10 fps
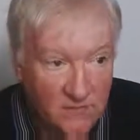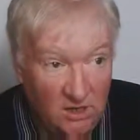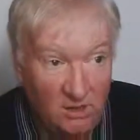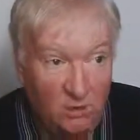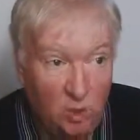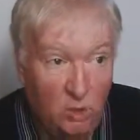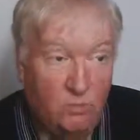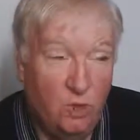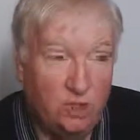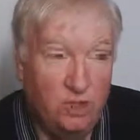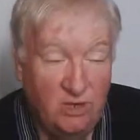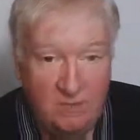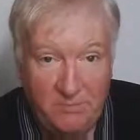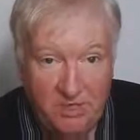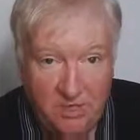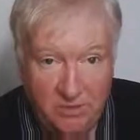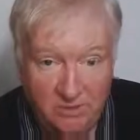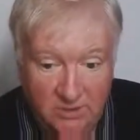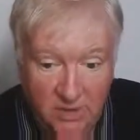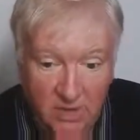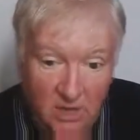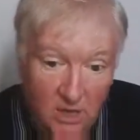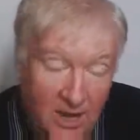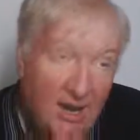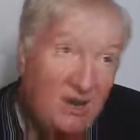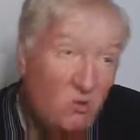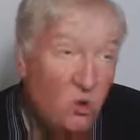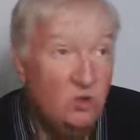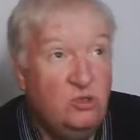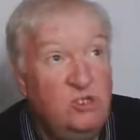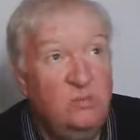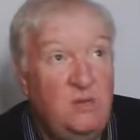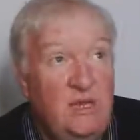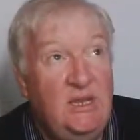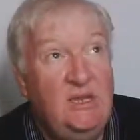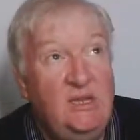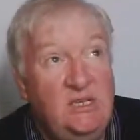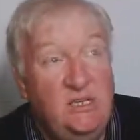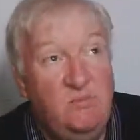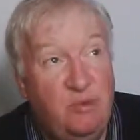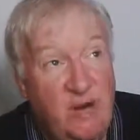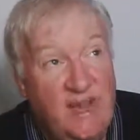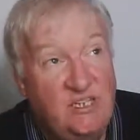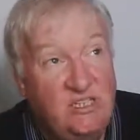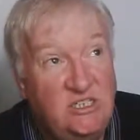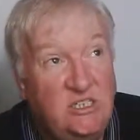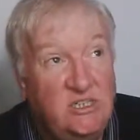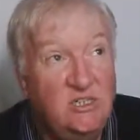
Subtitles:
oh, well, what's your ambition? I want to be depressed